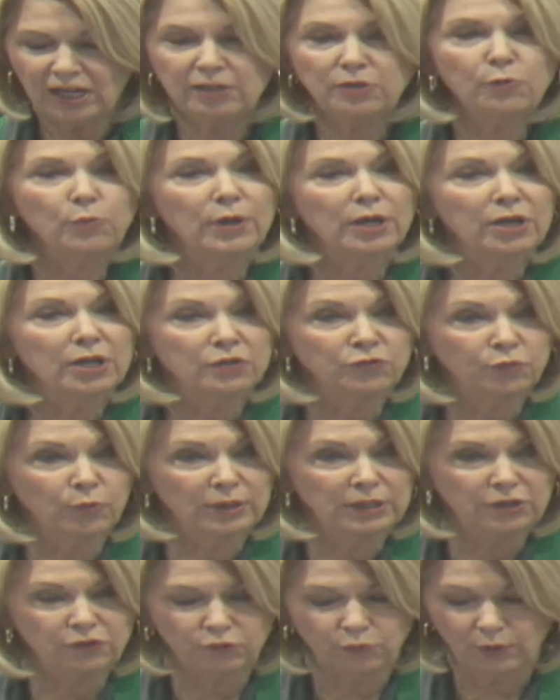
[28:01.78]
January
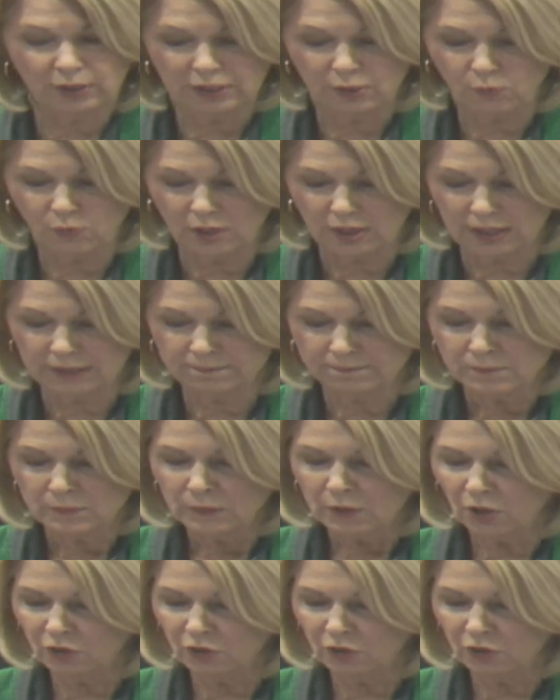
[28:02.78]
2021,